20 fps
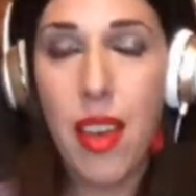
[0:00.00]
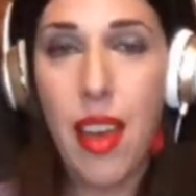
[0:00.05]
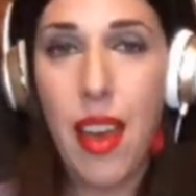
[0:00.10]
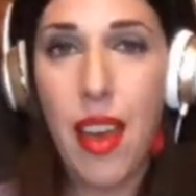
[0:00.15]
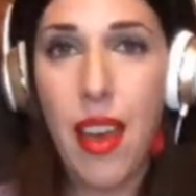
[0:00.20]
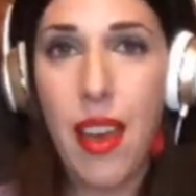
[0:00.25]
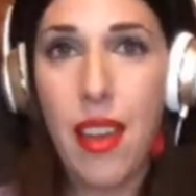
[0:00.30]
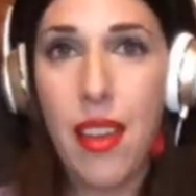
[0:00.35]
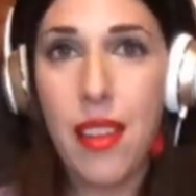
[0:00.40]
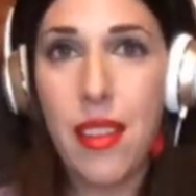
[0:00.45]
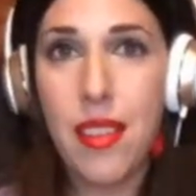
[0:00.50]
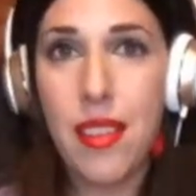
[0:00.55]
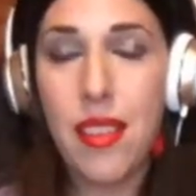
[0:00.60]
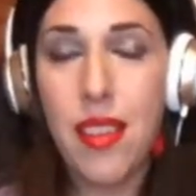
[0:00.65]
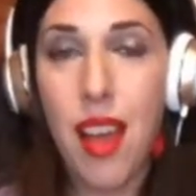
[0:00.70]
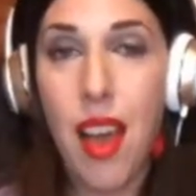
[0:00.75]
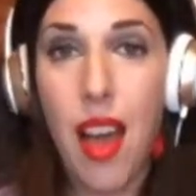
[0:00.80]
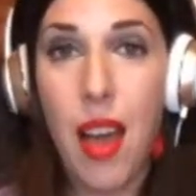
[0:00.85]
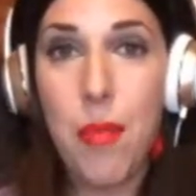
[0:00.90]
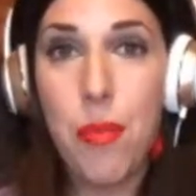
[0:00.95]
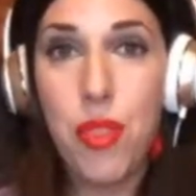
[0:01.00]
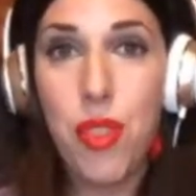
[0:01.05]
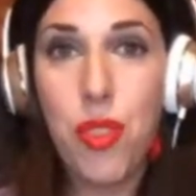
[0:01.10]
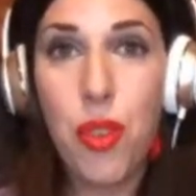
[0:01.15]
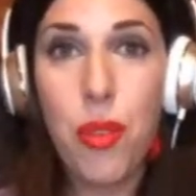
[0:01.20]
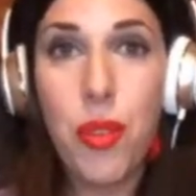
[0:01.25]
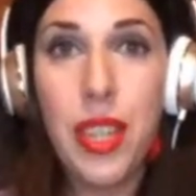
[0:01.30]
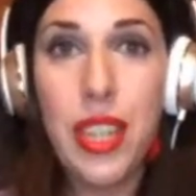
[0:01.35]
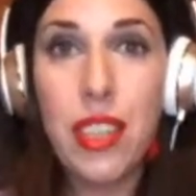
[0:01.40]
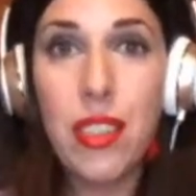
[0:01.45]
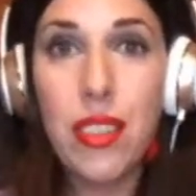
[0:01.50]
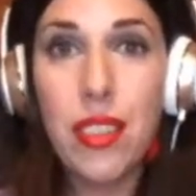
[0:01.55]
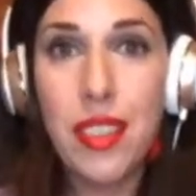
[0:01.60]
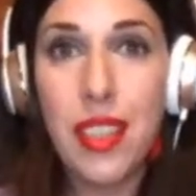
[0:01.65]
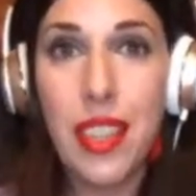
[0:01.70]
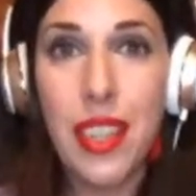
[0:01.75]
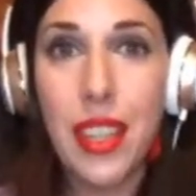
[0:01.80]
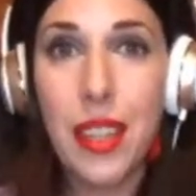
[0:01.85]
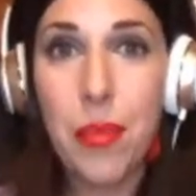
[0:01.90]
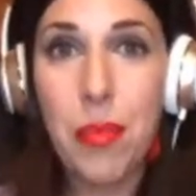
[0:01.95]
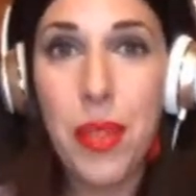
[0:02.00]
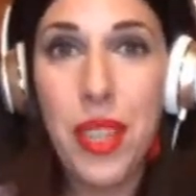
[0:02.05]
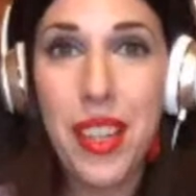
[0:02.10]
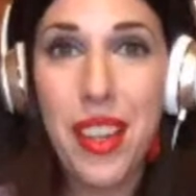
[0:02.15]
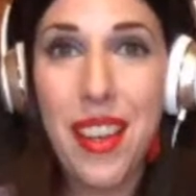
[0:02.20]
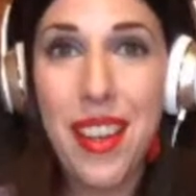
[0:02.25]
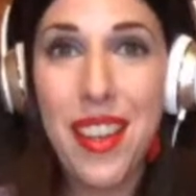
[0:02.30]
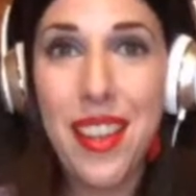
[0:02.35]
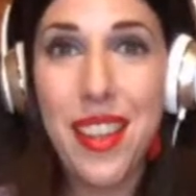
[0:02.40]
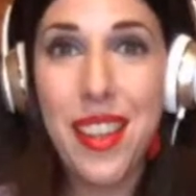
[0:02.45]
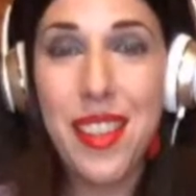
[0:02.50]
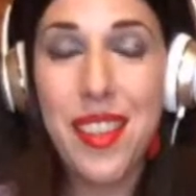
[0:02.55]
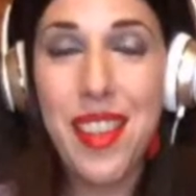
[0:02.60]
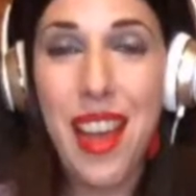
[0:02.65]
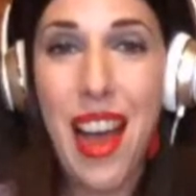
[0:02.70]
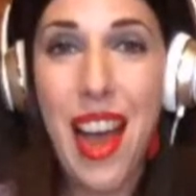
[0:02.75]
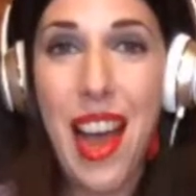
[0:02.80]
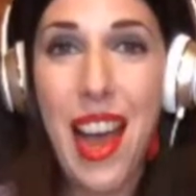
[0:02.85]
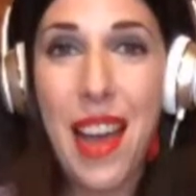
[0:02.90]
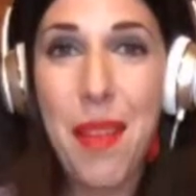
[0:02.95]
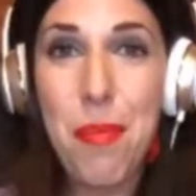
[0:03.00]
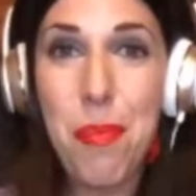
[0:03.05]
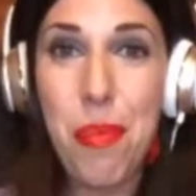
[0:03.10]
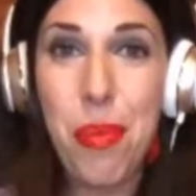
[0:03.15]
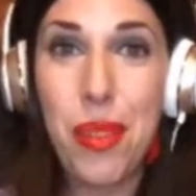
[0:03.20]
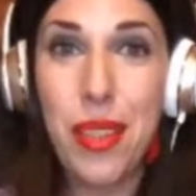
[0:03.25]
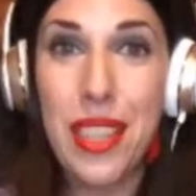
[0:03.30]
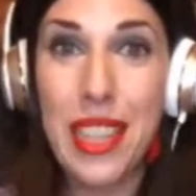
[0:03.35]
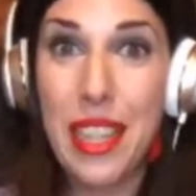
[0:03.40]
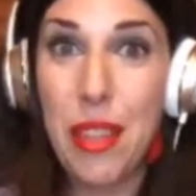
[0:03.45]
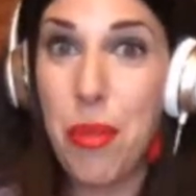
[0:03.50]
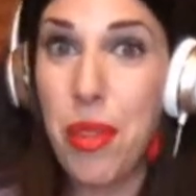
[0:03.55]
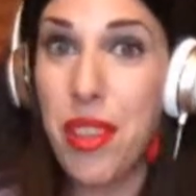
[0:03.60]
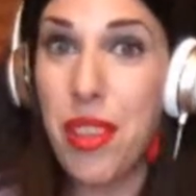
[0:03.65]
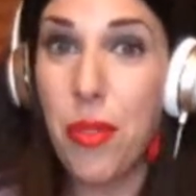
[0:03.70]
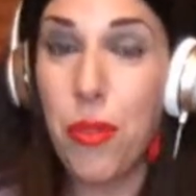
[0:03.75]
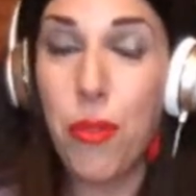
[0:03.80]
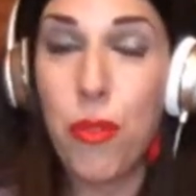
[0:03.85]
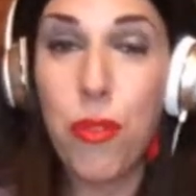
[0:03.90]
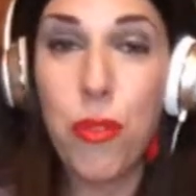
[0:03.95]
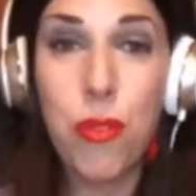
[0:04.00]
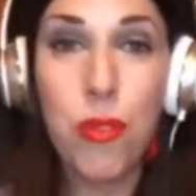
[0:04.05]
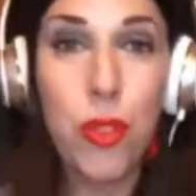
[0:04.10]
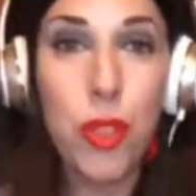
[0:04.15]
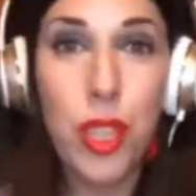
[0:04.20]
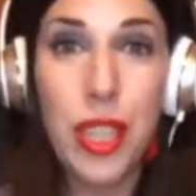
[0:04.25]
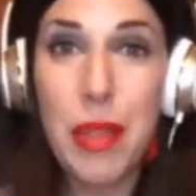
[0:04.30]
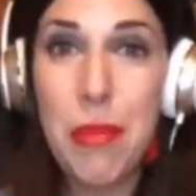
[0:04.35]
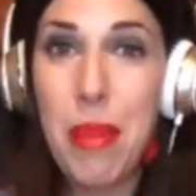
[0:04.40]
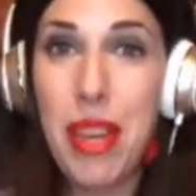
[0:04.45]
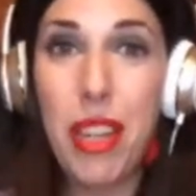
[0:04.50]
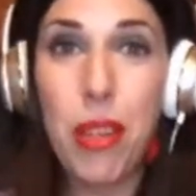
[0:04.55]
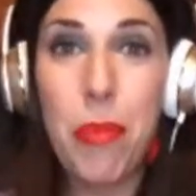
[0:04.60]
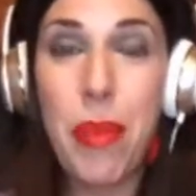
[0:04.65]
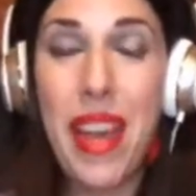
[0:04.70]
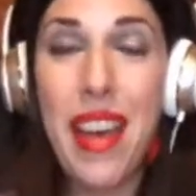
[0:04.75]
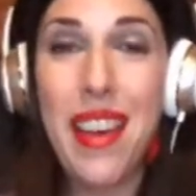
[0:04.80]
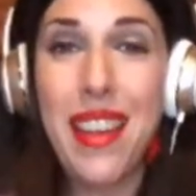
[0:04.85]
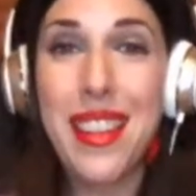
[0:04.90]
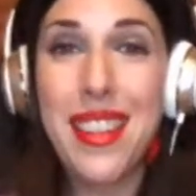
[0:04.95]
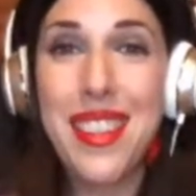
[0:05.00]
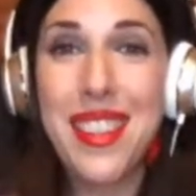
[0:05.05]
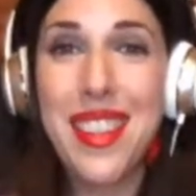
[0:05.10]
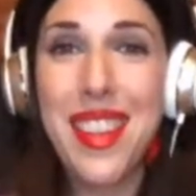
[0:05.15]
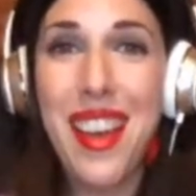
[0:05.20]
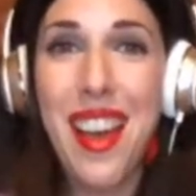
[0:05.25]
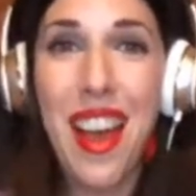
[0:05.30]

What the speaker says: And I'm so guilty because I play with a fully male band.